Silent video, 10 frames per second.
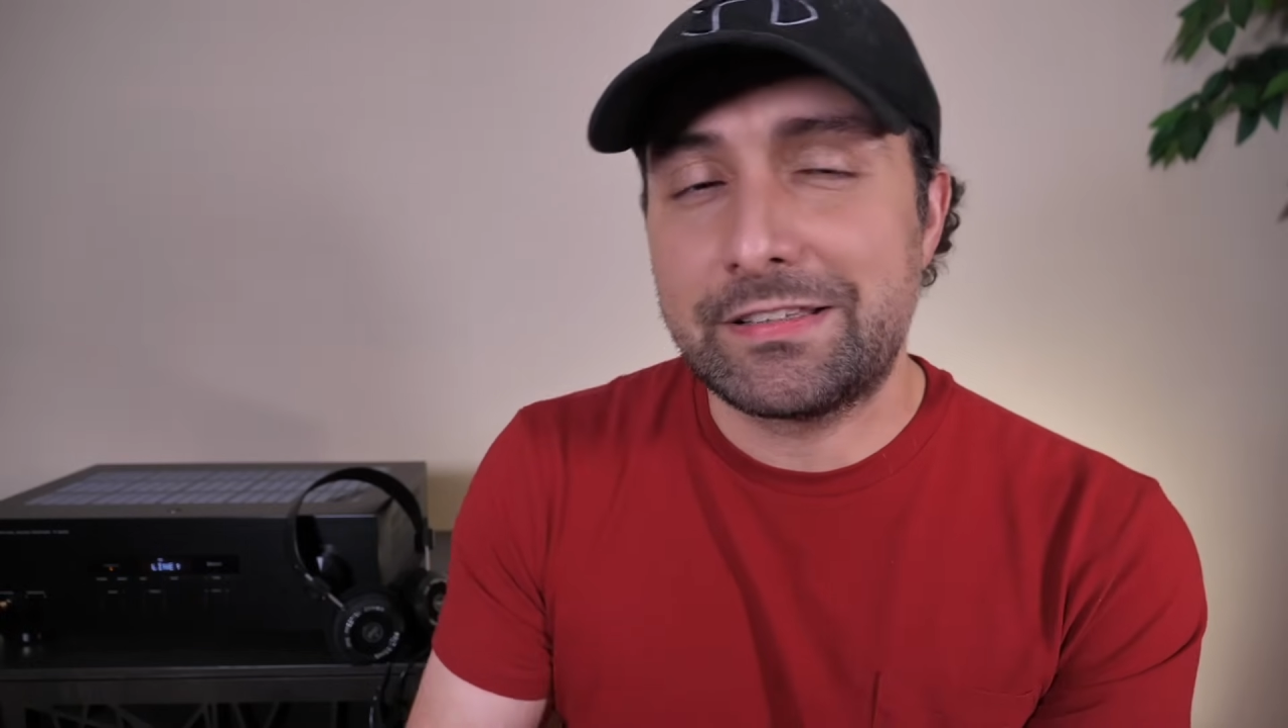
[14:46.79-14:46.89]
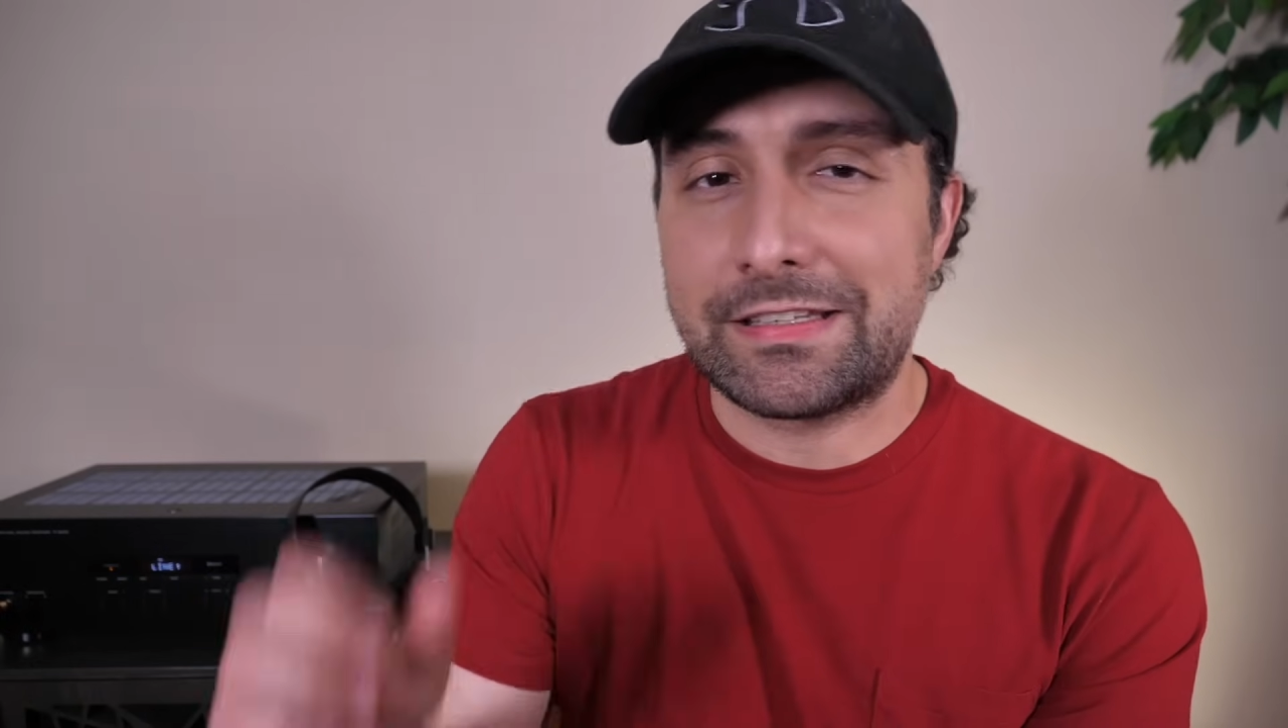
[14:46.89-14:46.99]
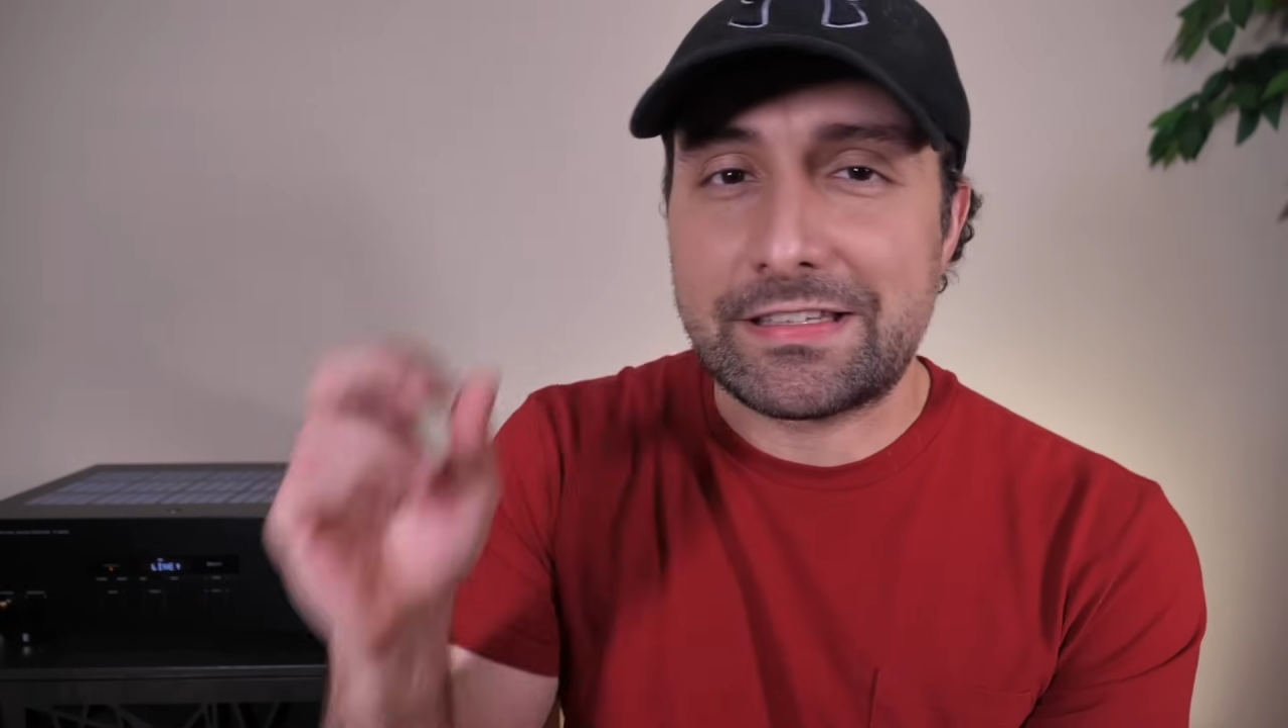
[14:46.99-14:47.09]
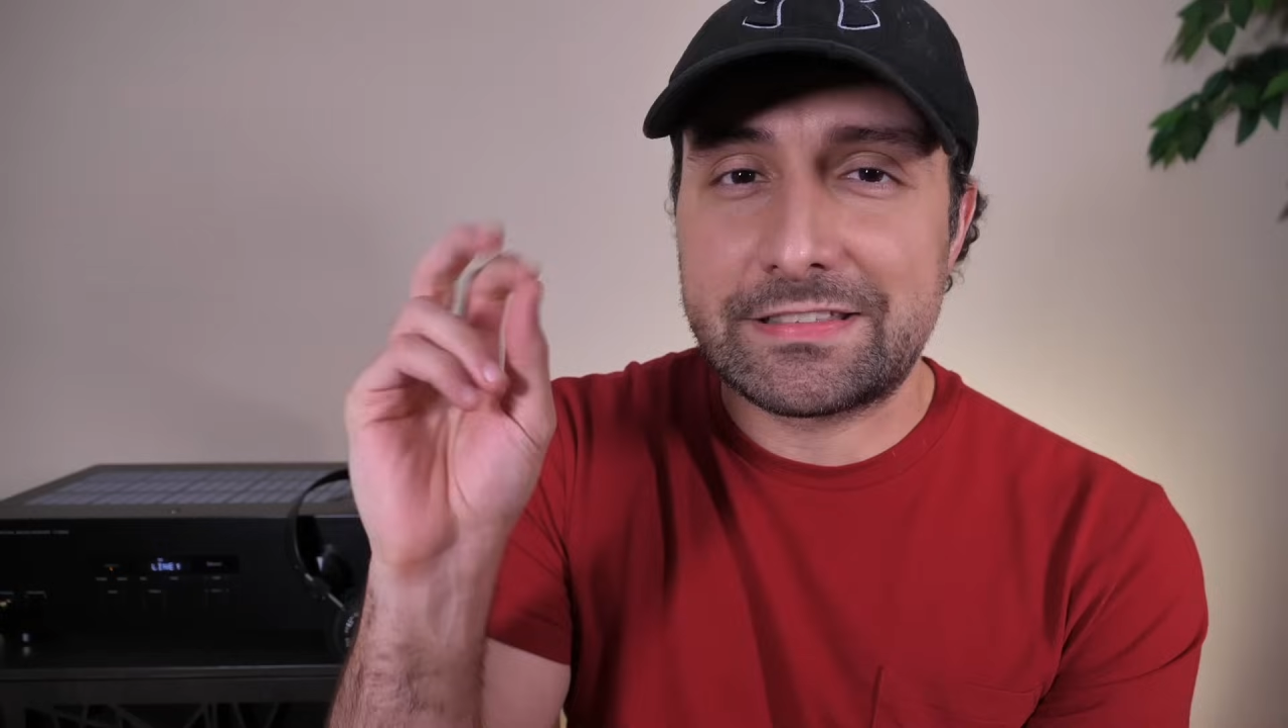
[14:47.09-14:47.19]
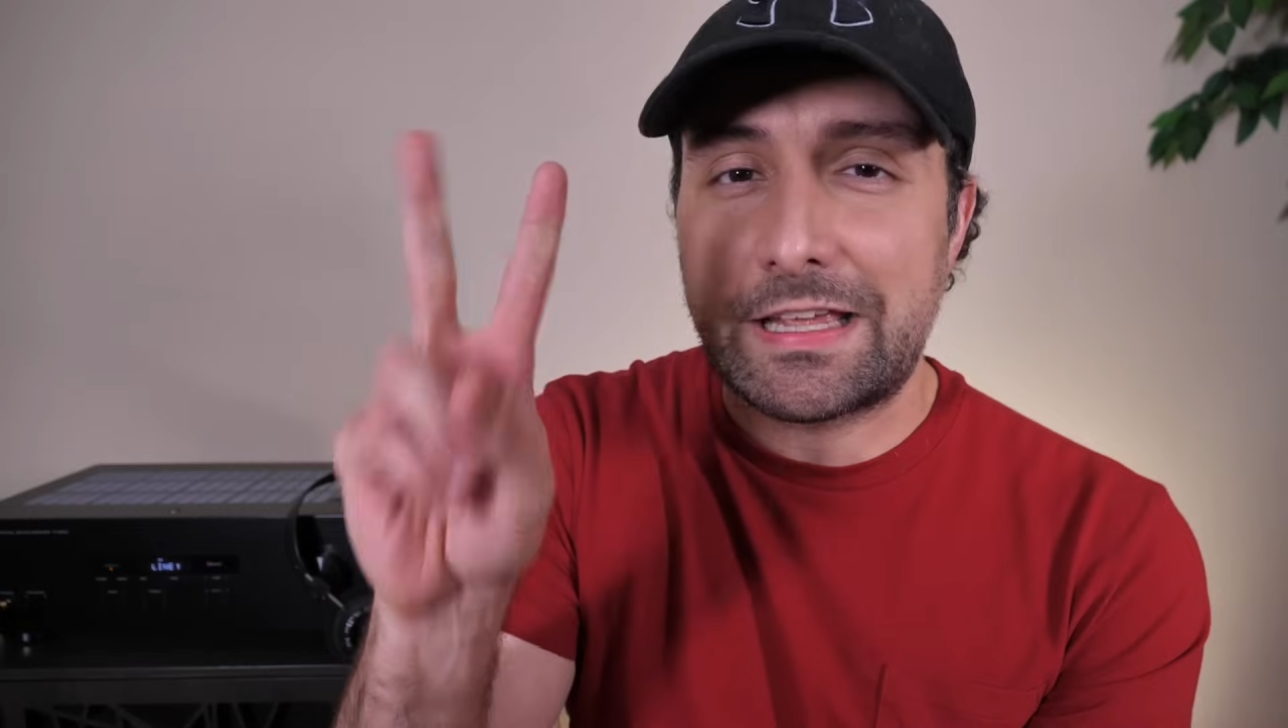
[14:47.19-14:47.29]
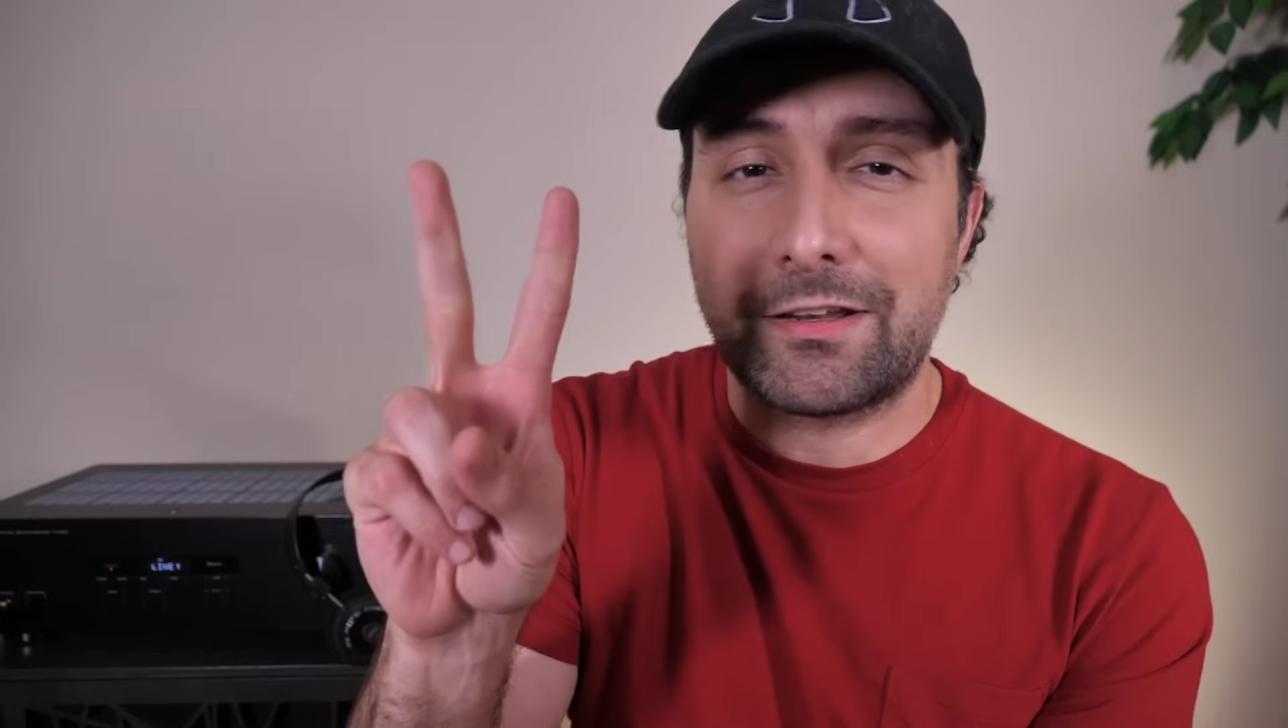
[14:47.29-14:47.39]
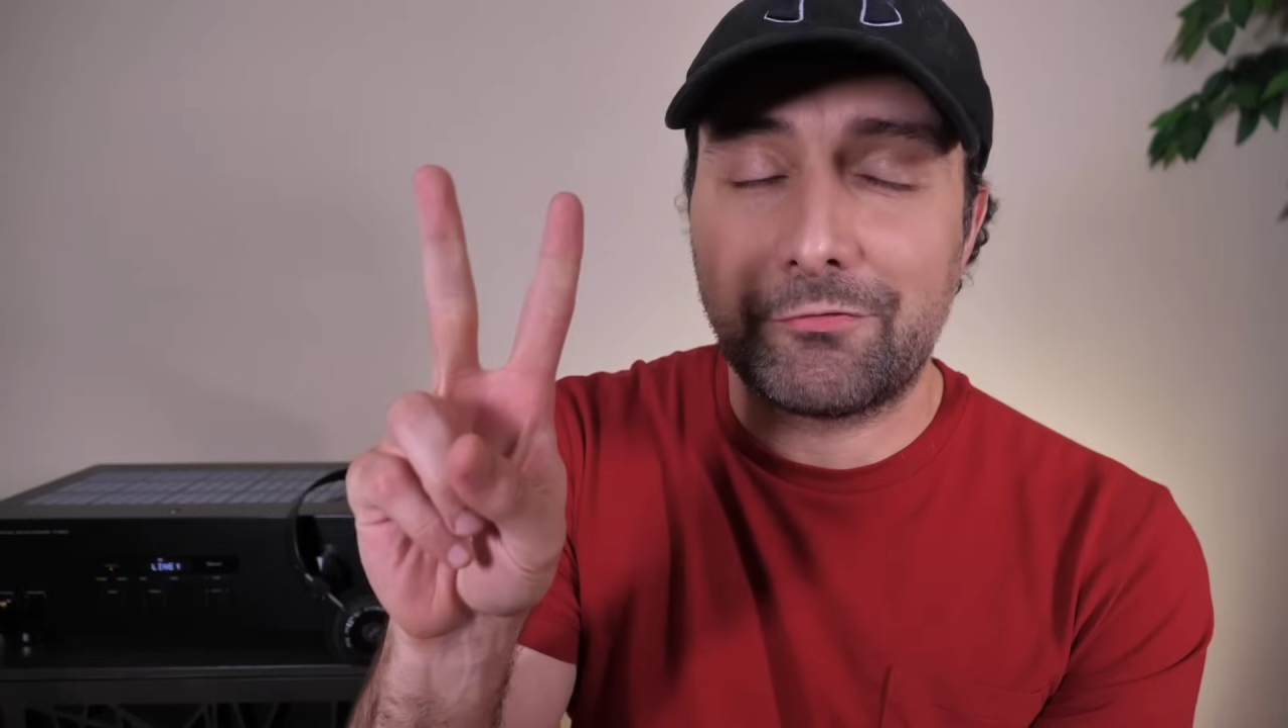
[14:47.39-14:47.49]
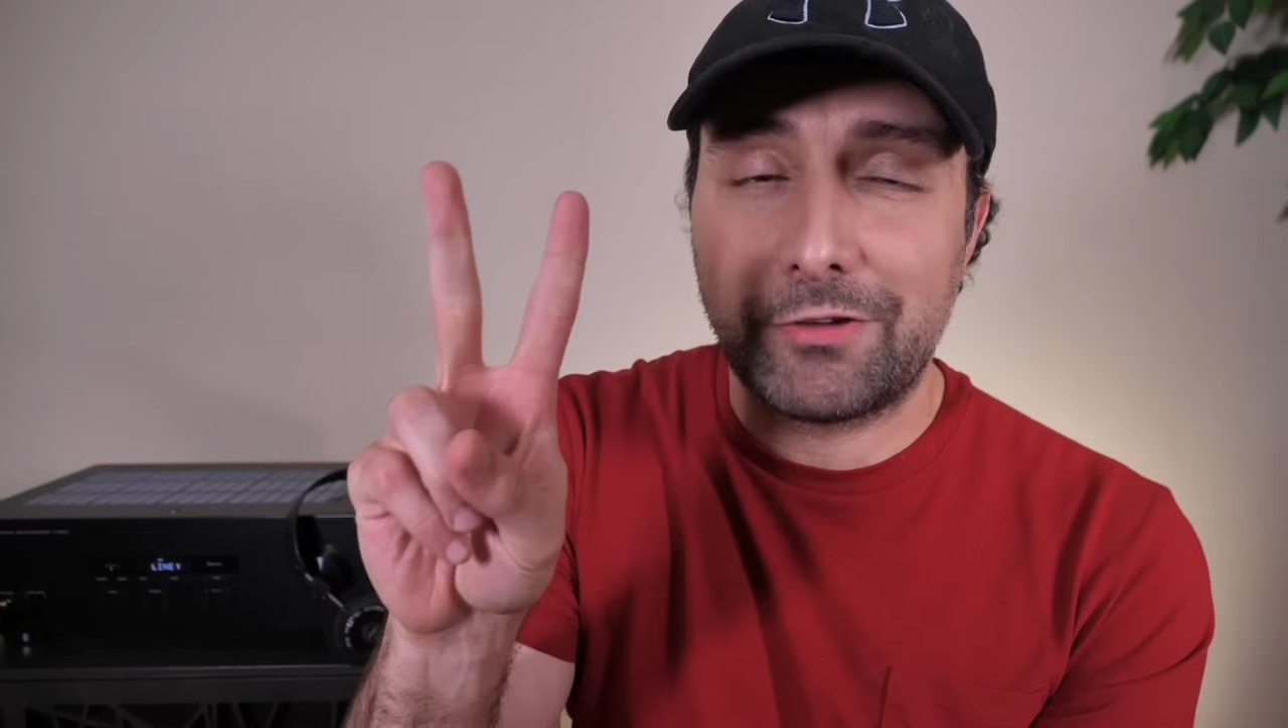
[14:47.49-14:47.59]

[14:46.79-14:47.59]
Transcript: to the second